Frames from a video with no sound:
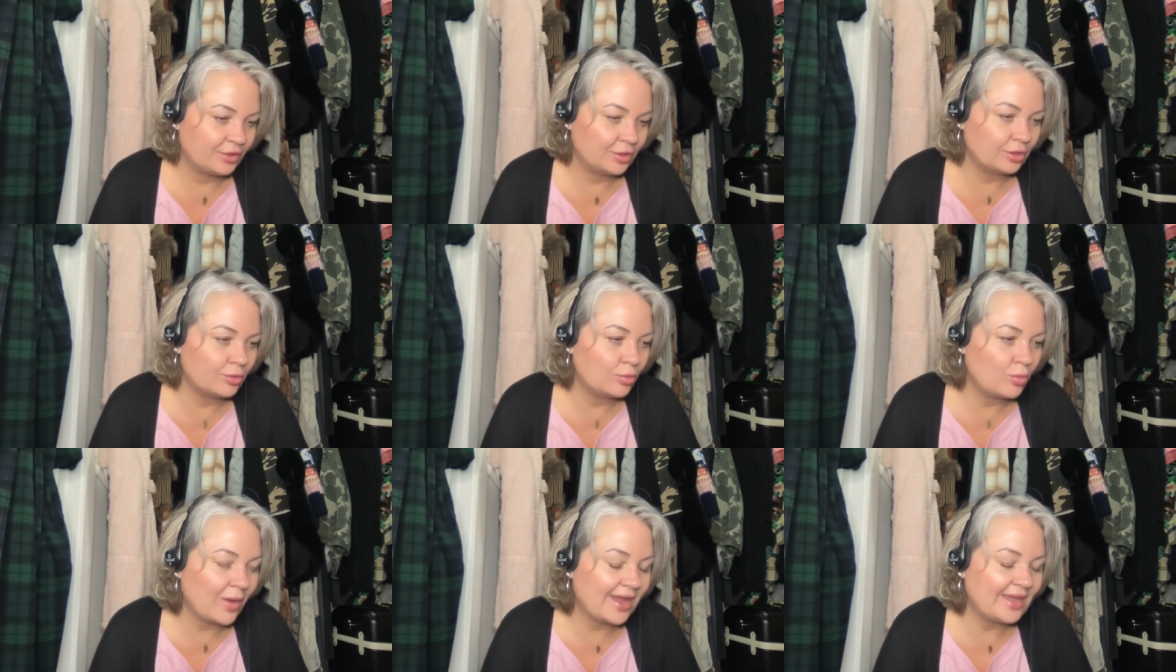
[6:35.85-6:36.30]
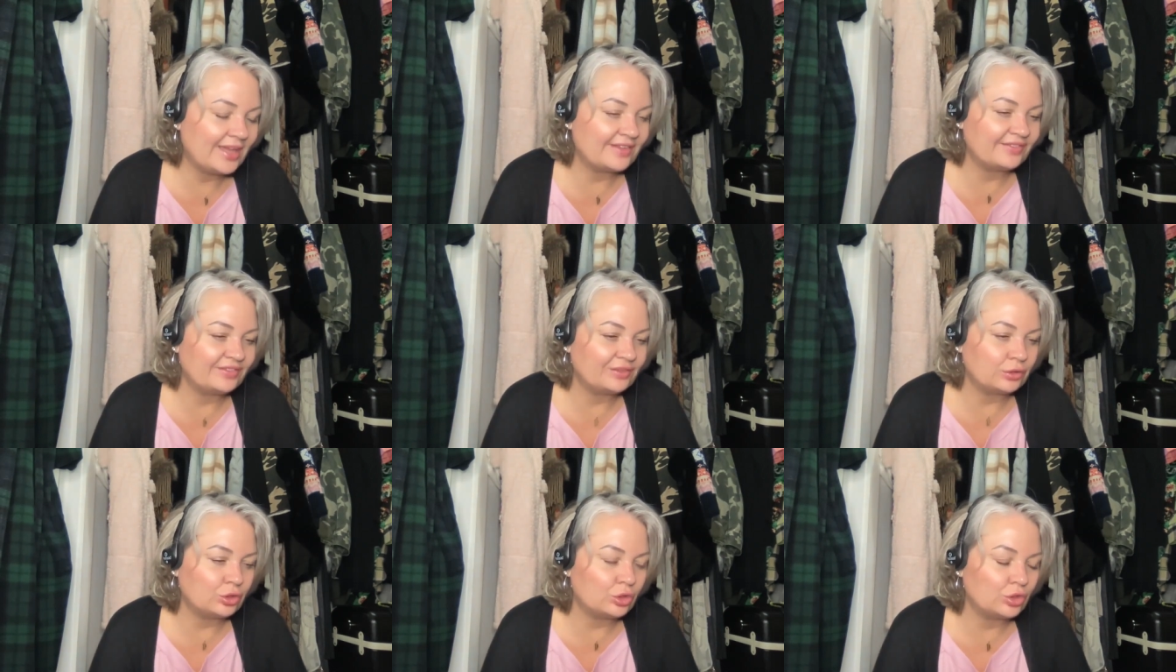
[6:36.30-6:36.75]
your way
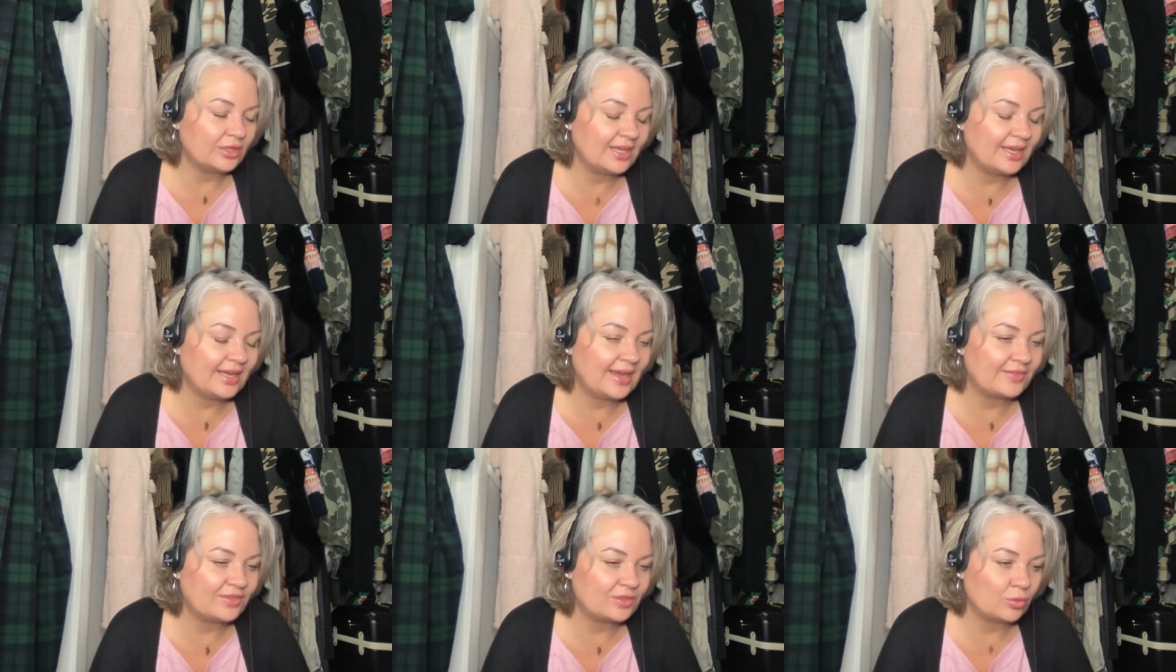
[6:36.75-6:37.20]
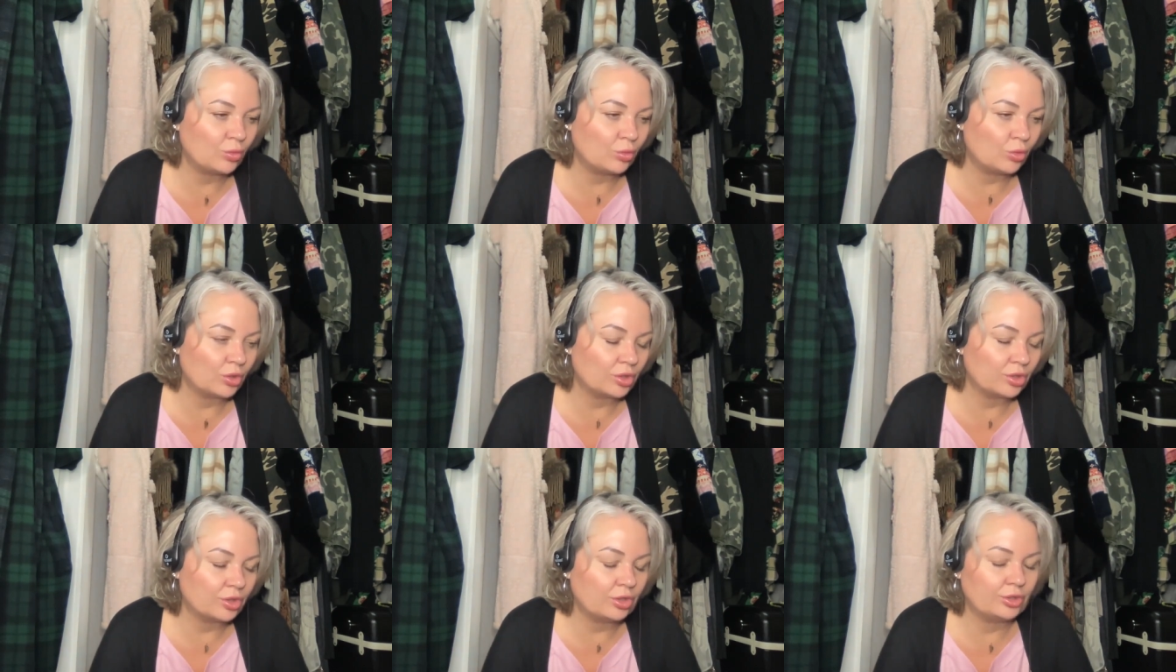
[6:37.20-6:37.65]
of looking at the
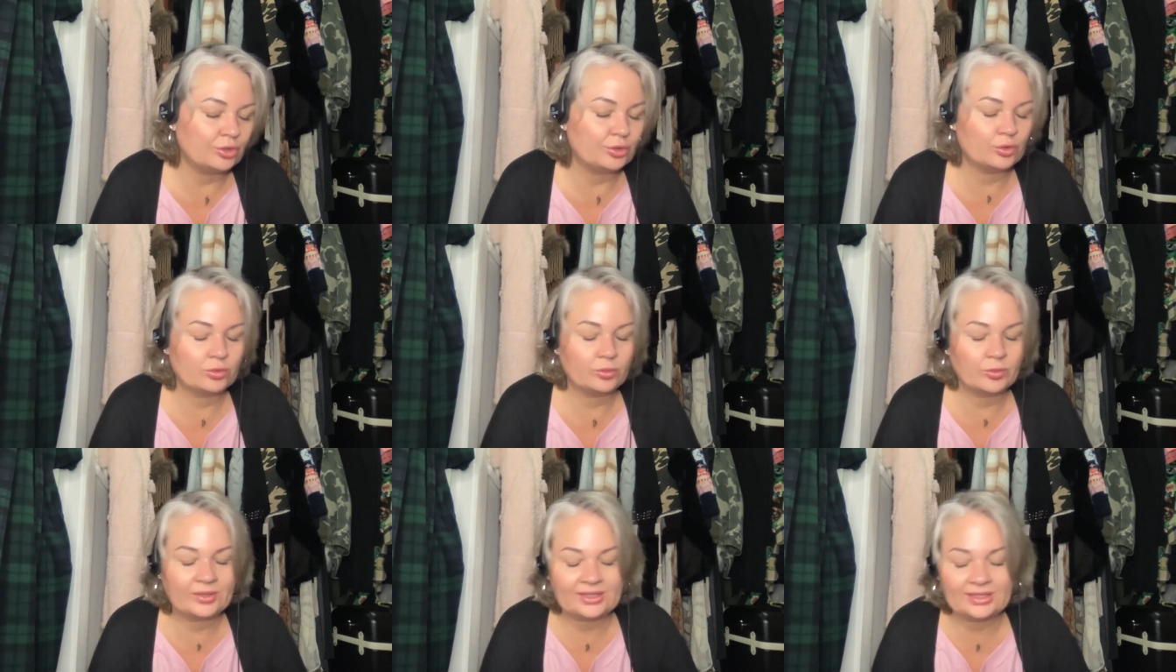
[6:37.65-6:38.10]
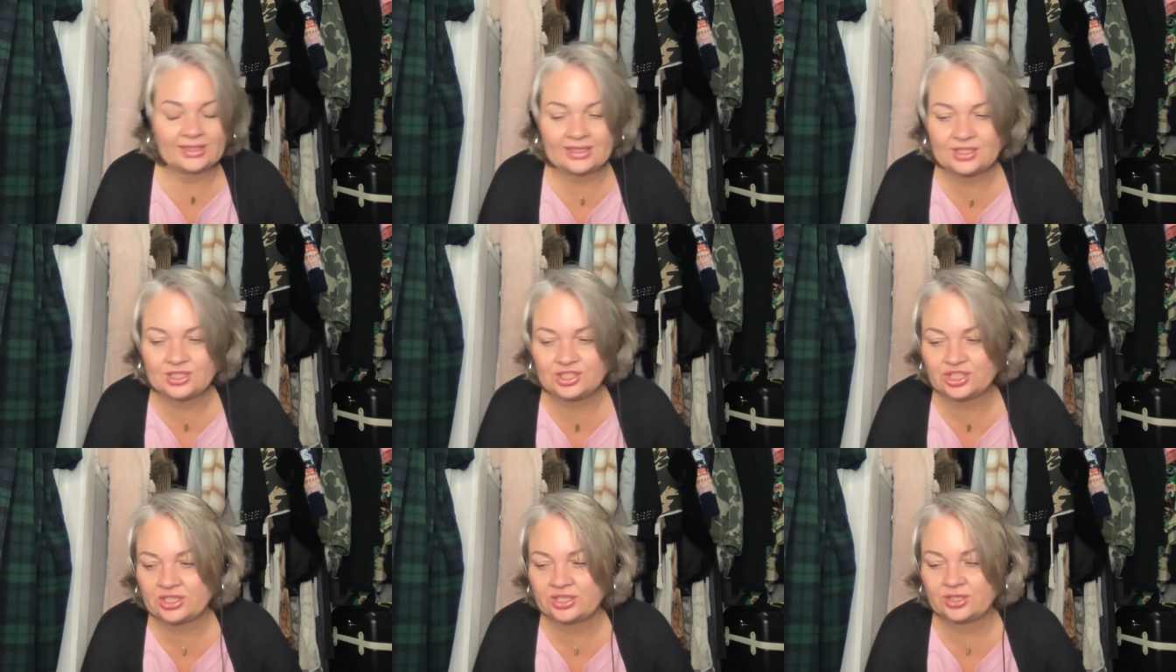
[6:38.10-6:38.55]
world or
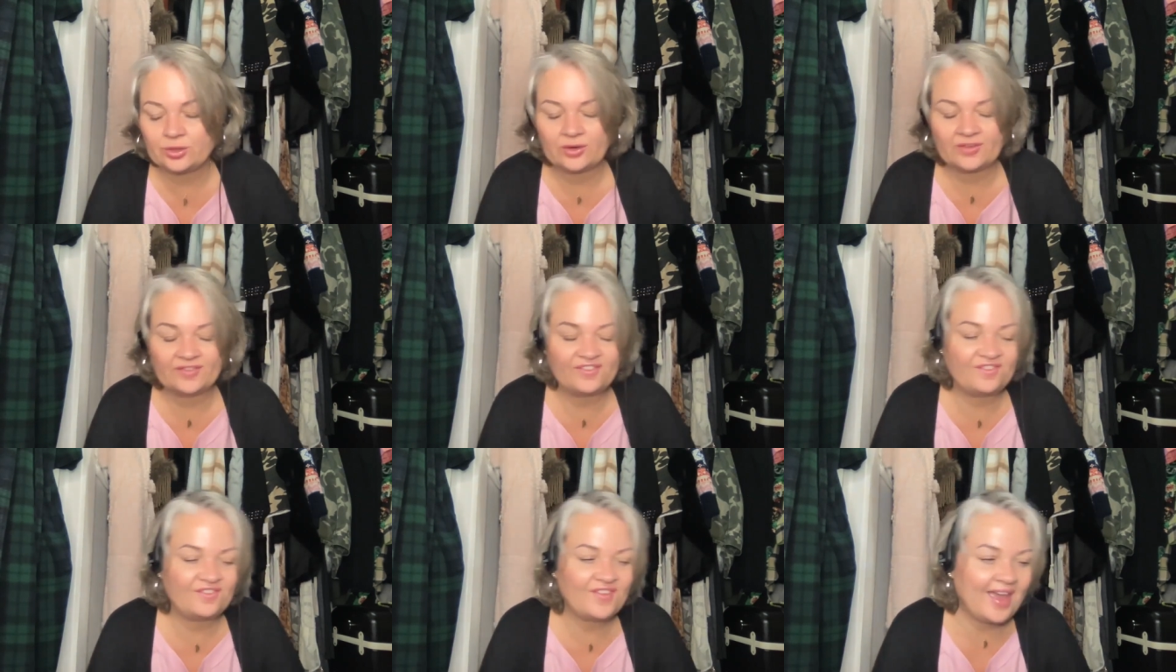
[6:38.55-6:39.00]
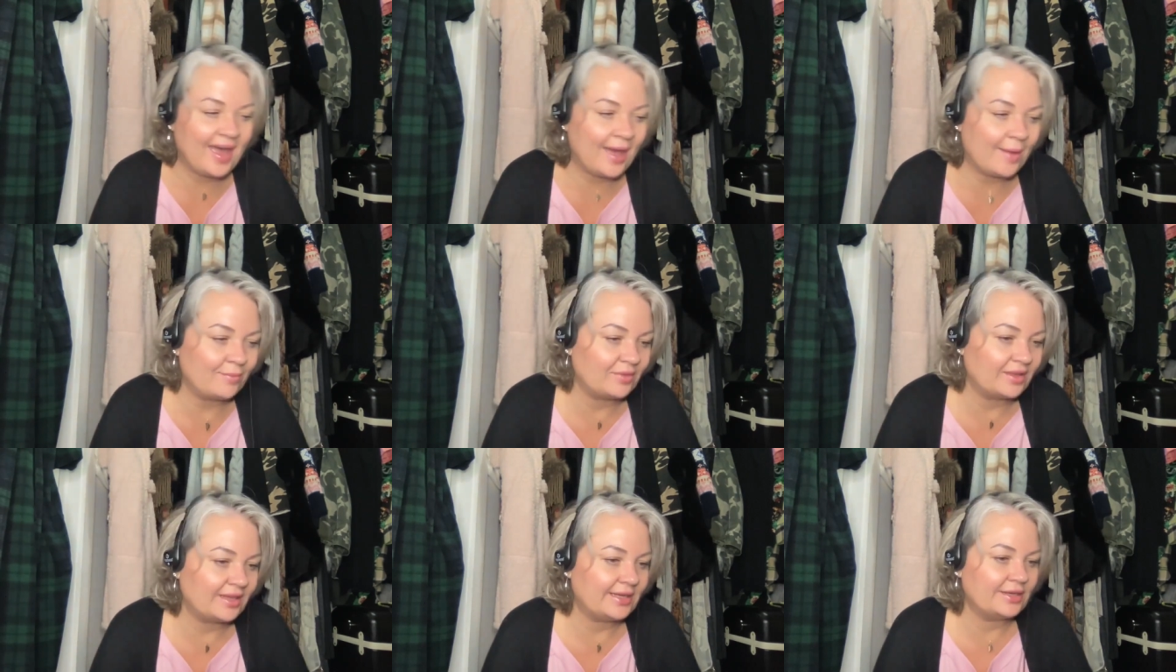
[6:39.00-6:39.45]
religion or
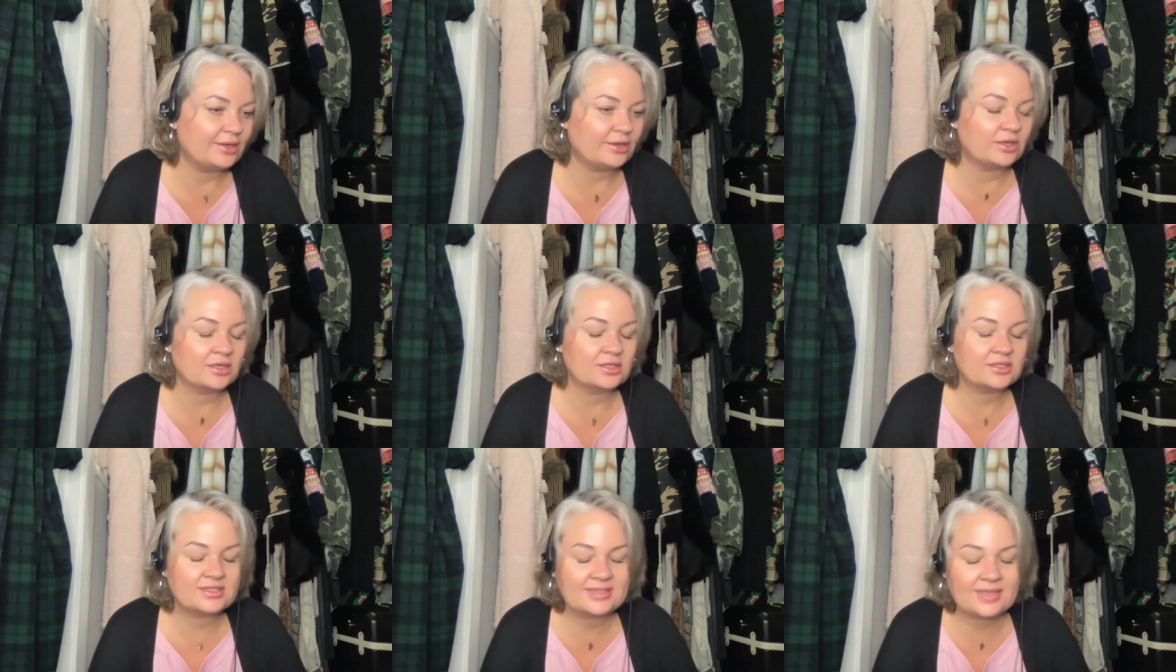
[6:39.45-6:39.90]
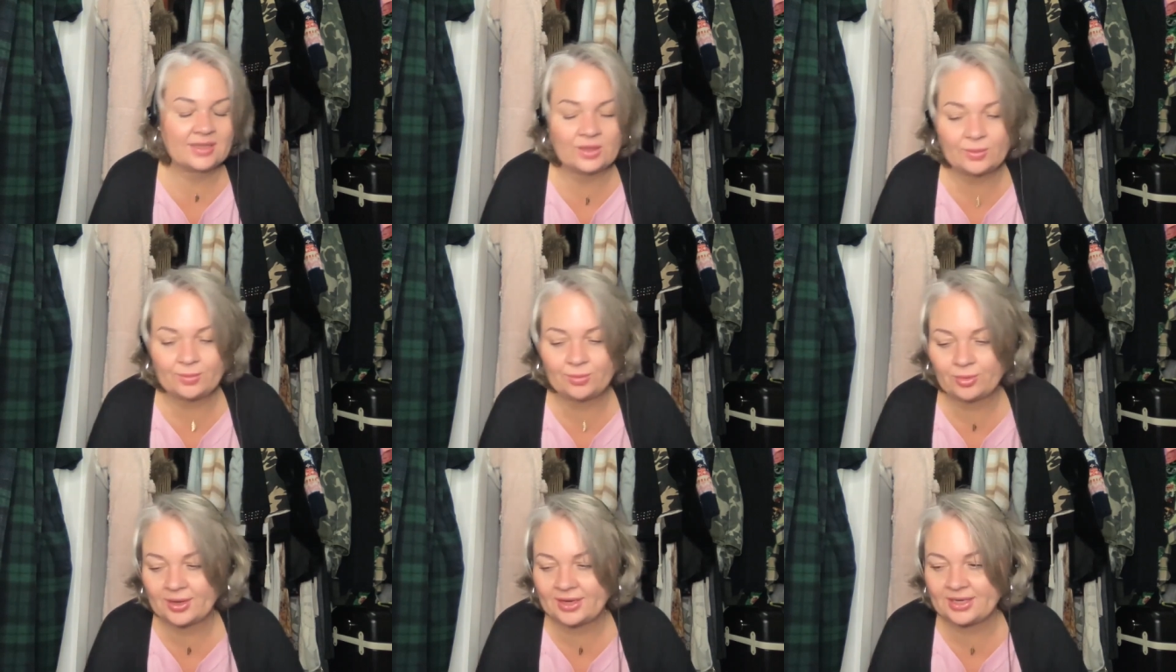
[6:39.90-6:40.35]
family or
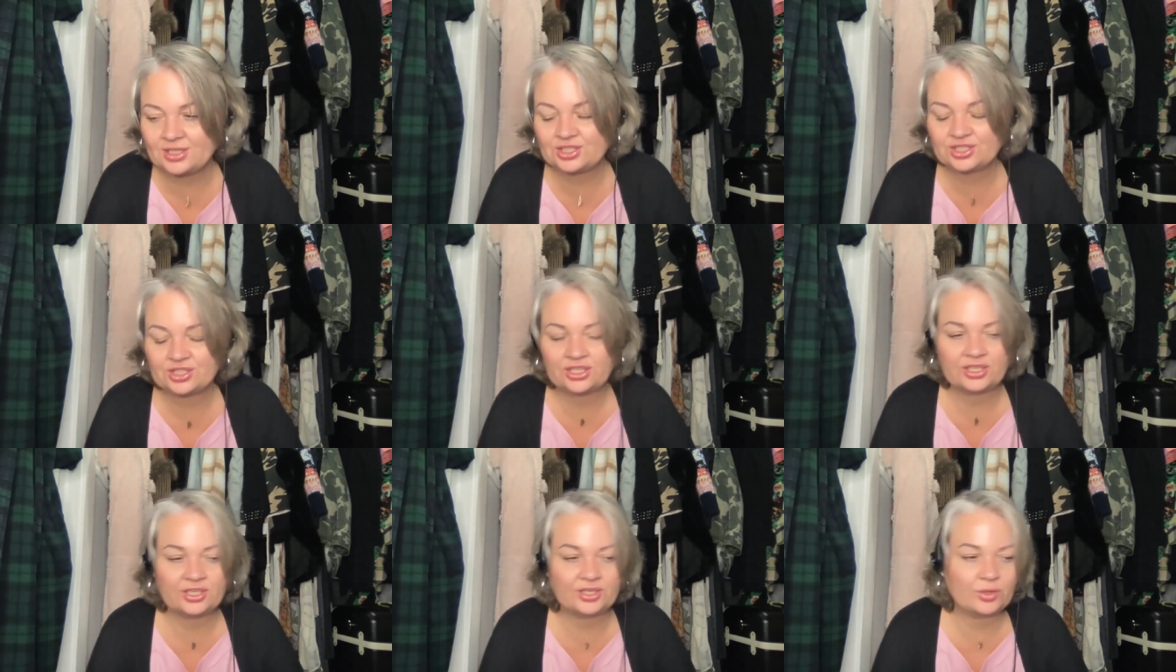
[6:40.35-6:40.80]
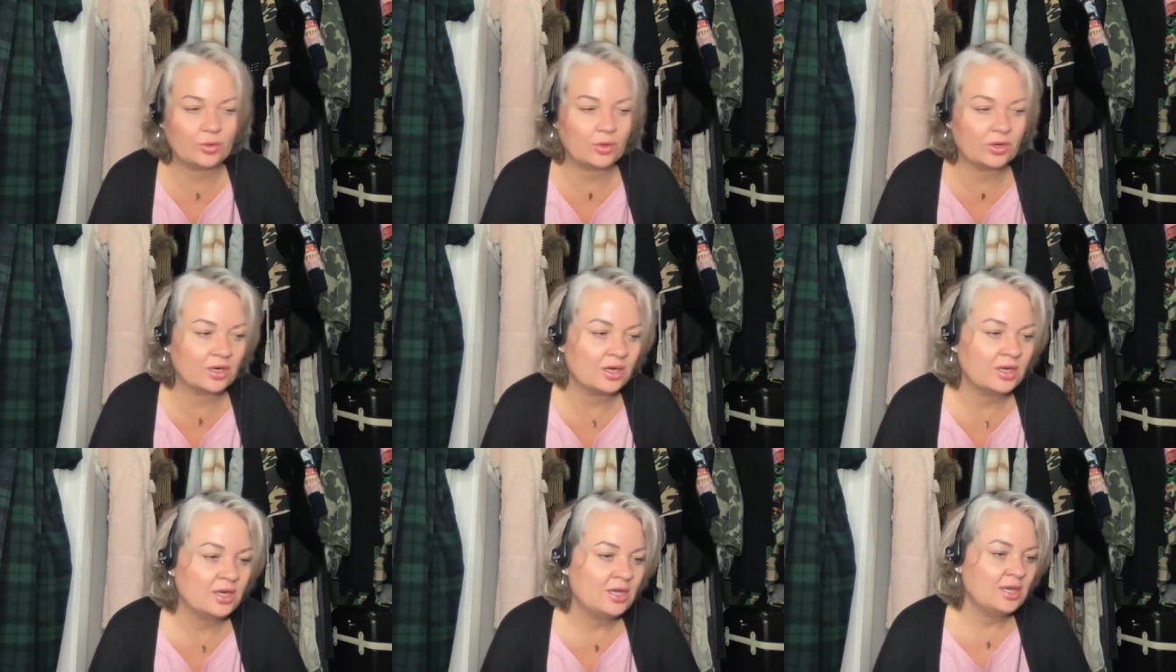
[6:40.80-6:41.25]
celebration
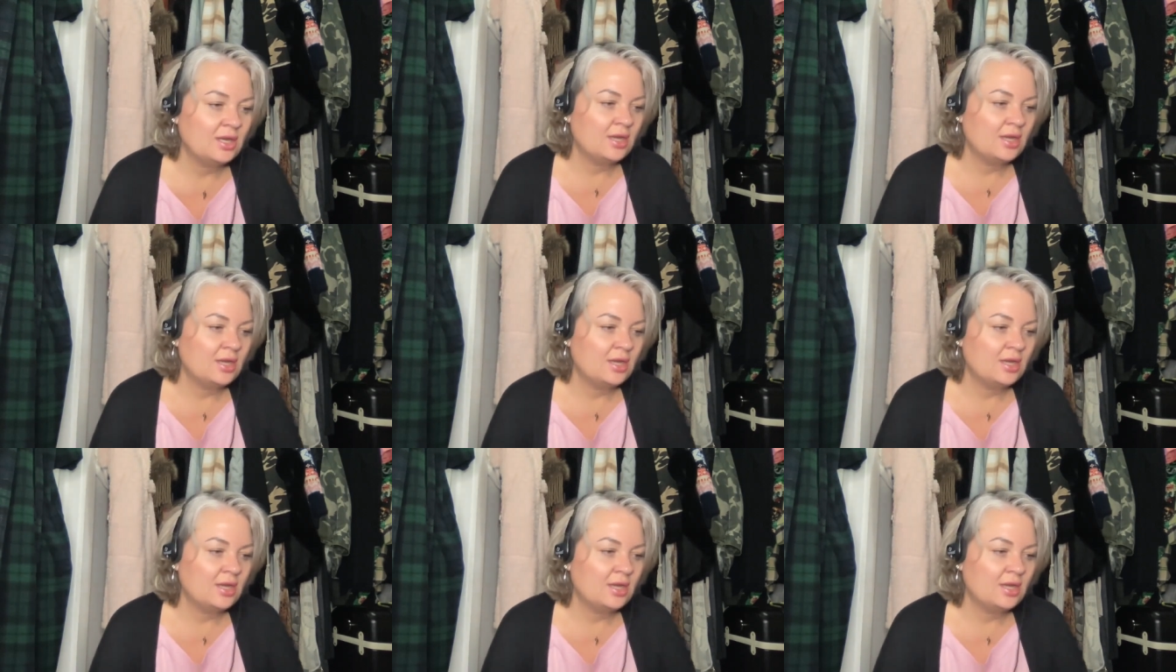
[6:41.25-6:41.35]
or